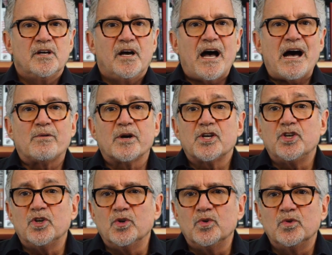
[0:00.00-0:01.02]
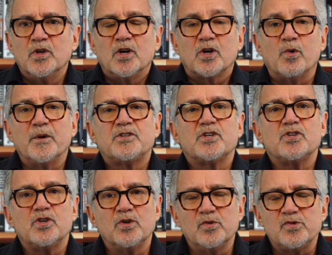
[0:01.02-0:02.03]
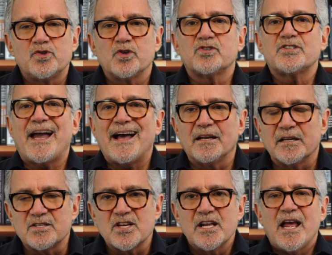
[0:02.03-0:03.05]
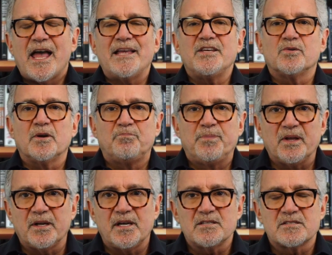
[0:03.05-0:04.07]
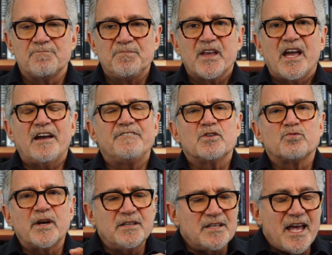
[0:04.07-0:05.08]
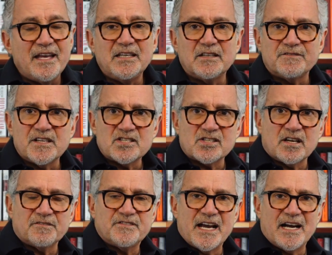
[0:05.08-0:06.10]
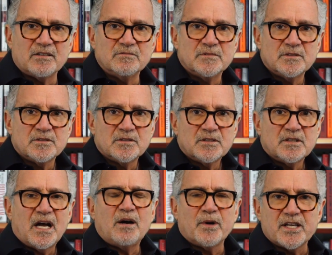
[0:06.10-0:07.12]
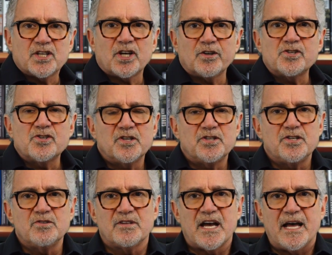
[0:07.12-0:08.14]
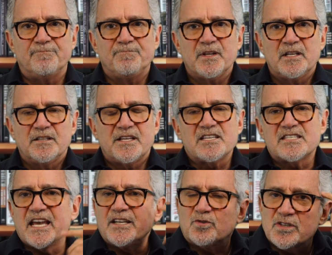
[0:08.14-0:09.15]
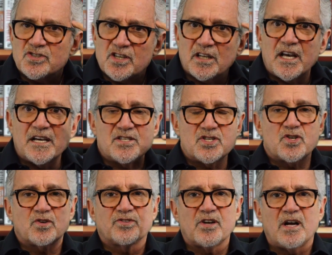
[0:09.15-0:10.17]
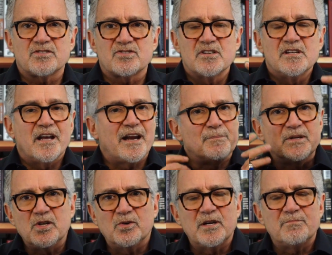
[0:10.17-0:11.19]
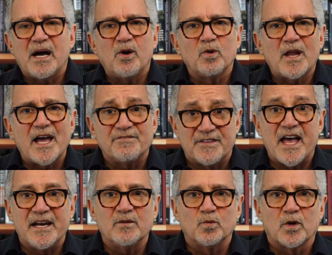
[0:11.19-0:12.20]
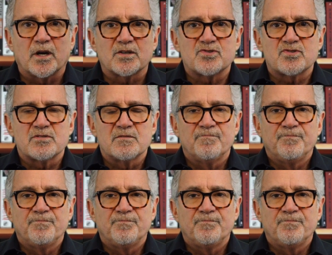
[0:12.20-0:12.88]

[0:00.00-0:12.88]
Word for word: How are you going to use your talents and your abilities? Have you written any of this stuff down? I want to encourage you to do that. They say it crystallizes your thoughts, and I've been doing it my whole life, and it works.